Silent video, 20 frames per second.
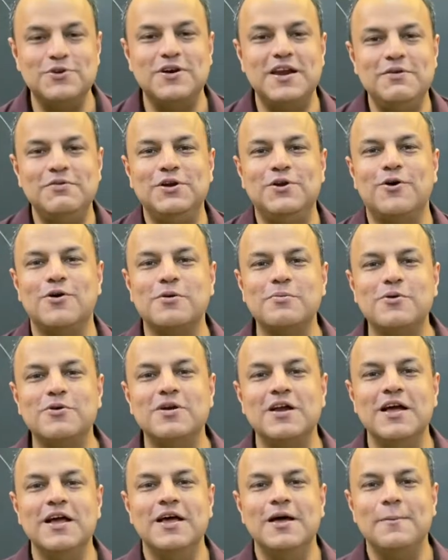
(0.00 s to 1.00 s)
Today we talk
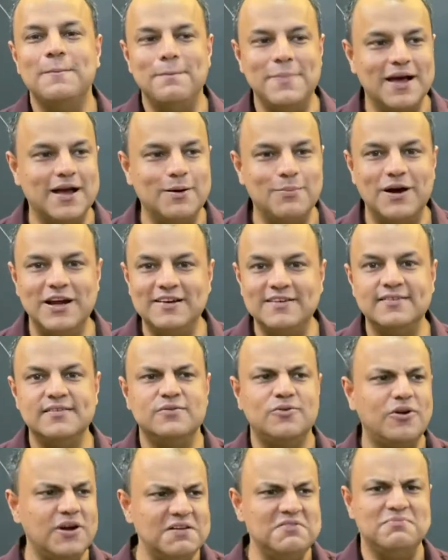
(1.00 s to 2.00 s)
about
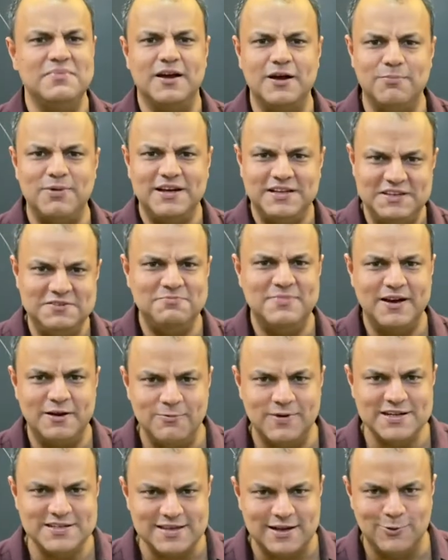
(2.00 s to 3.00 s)
megabytes. Not even
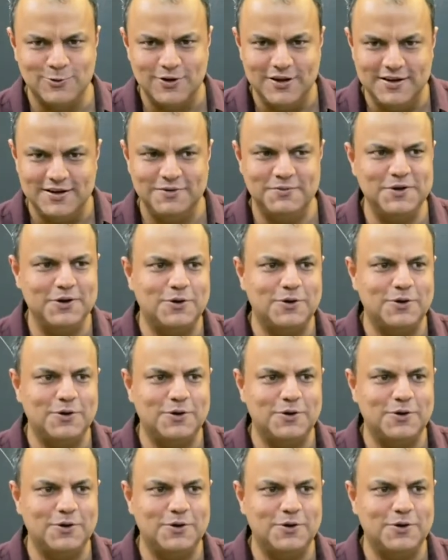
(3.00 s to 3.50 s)
megabytes are outdated.